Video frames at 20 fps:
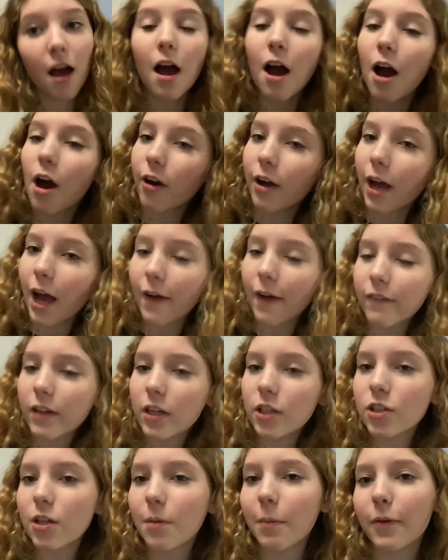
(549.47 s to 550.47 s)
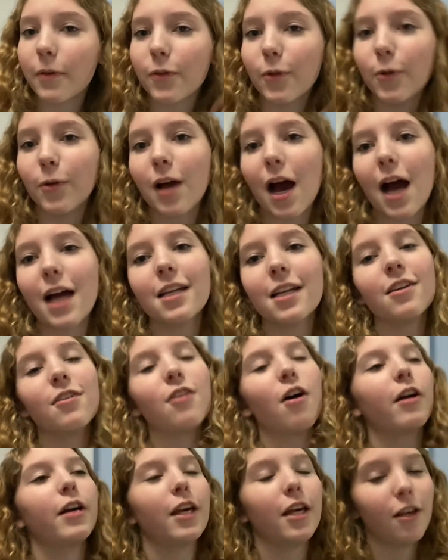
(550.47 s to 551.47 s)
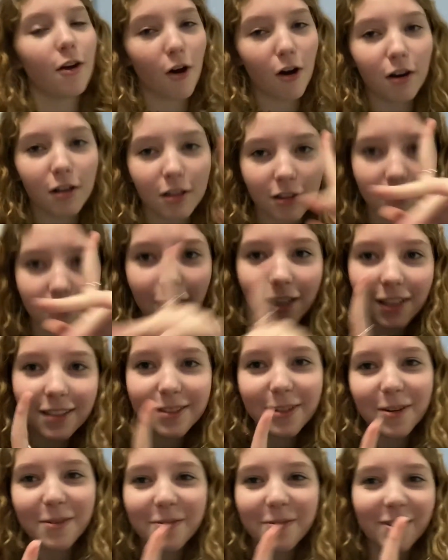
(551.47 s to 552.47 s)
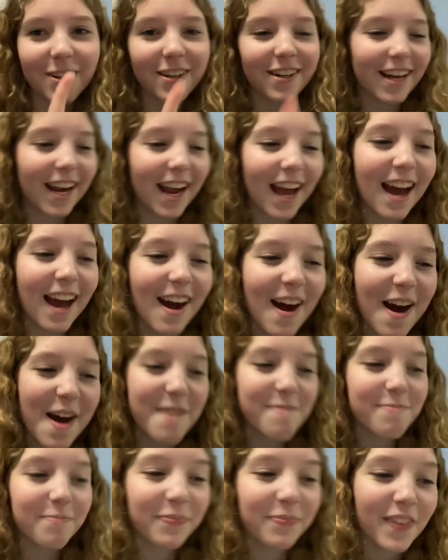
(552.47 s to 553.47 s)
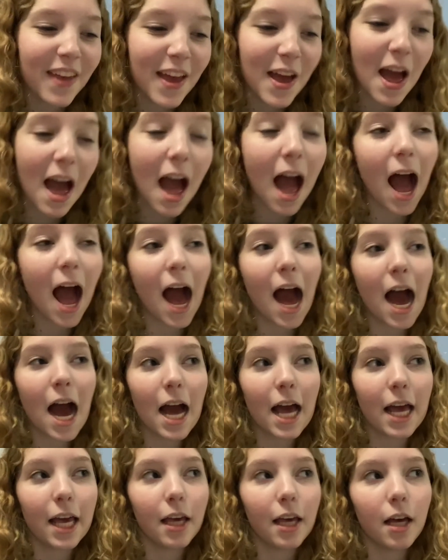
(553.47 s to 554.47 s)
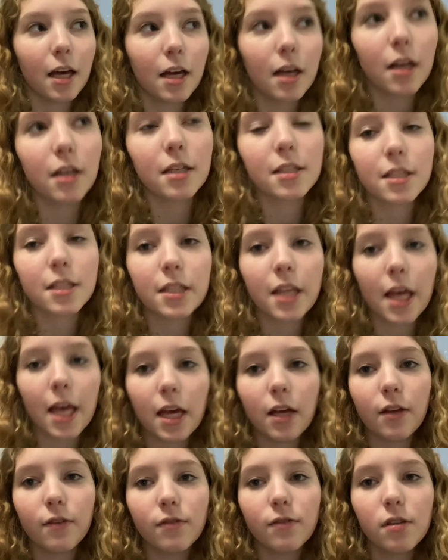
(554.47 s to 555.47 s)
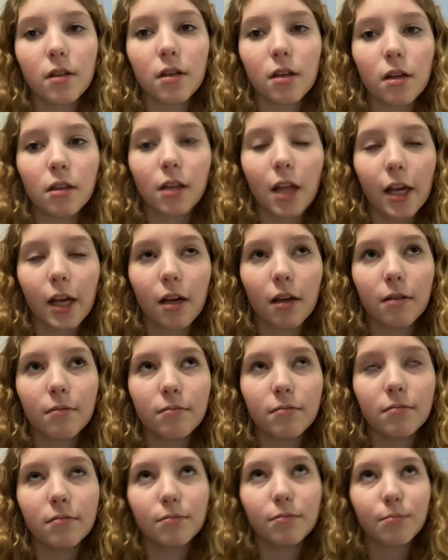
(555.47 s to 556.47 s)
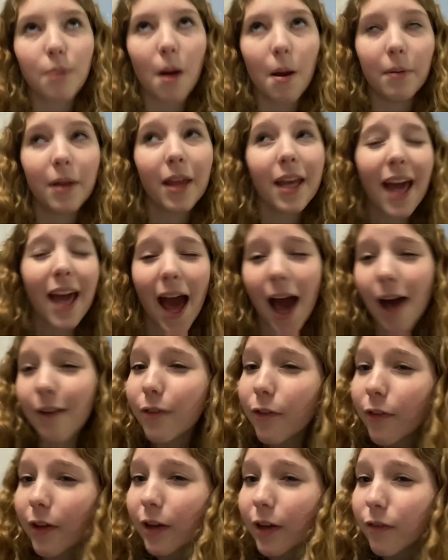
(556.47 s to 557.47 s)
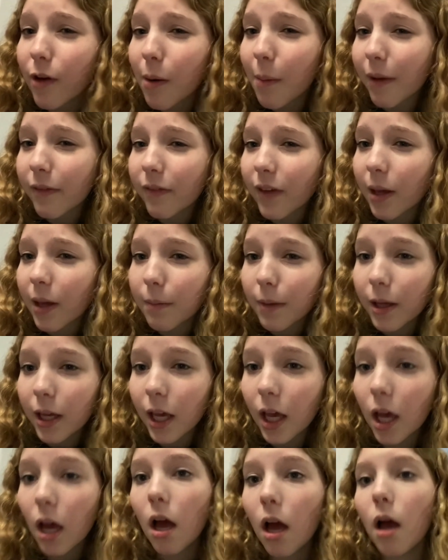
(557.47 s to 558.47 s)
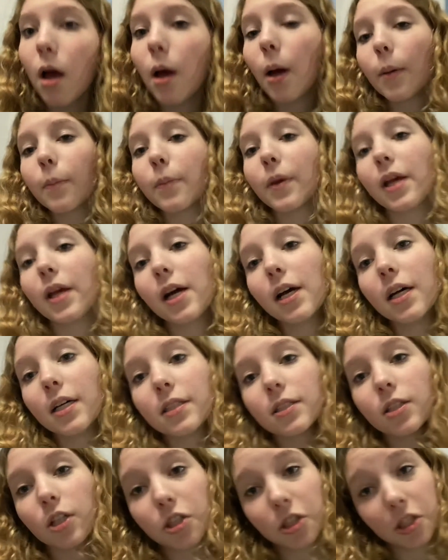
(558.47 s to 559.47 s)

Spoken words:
Okay, I finished all my food. I did not eat all of it, don't worry. I saved like probably like half of it for my family because there's a